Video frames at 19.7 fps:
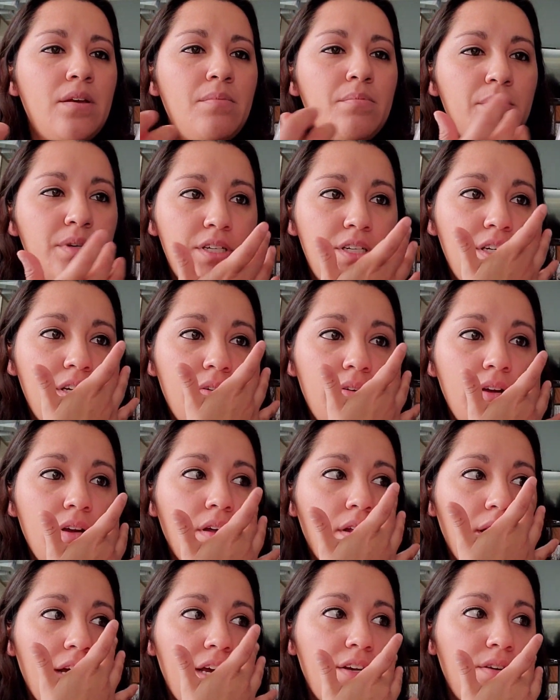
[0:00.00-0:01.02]

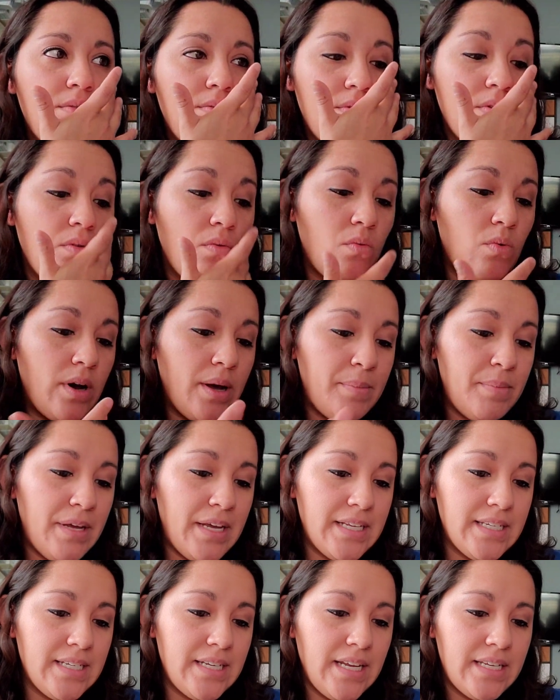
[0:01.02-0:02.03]
material. I don't know what,
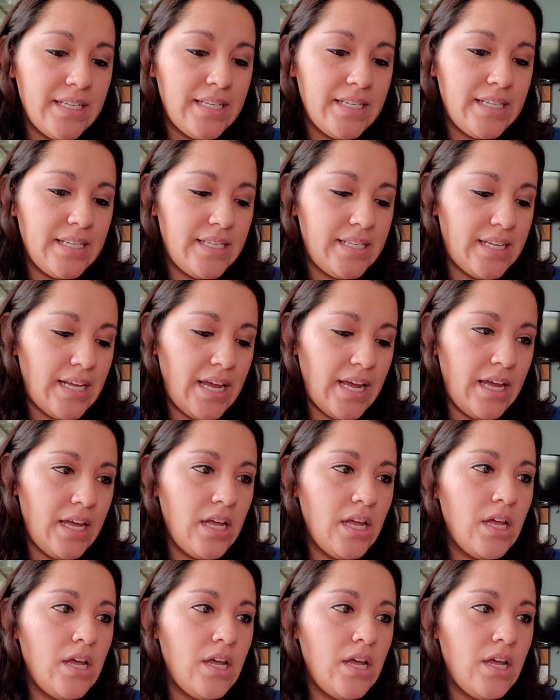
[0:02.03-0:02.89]
because it doesn't say,